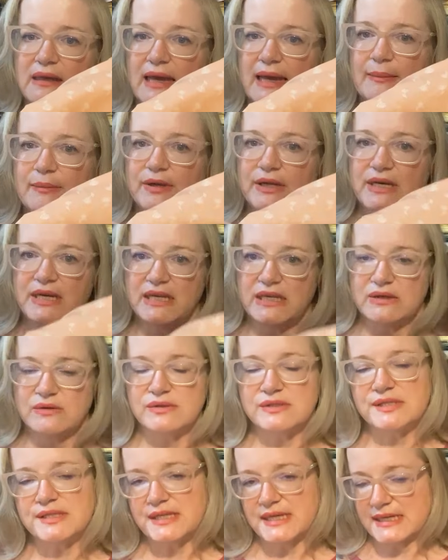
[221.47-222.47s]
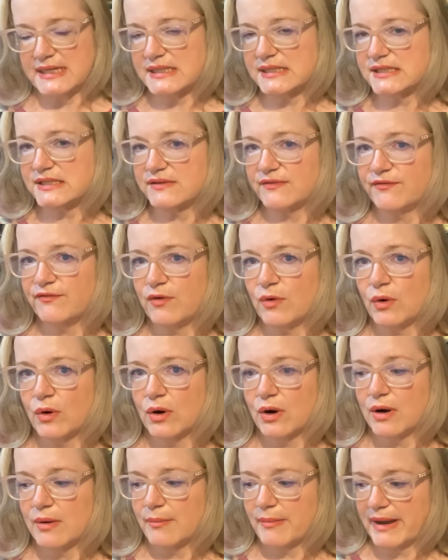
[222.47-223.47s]
I'm going to use this
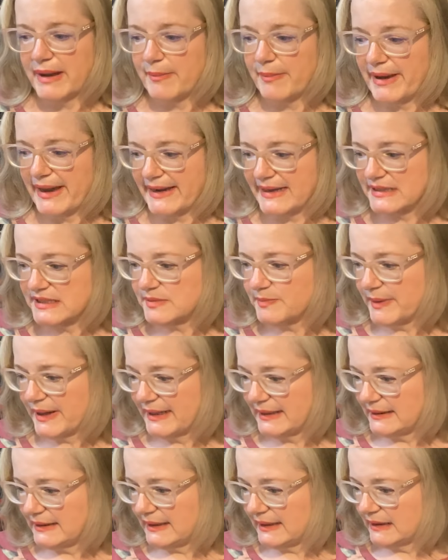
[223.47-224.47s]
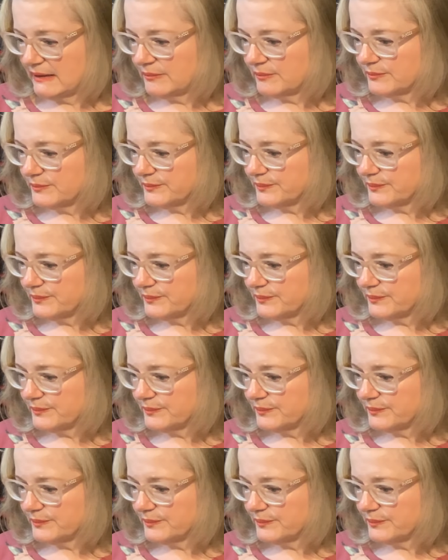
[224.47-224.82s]
for my bias binding.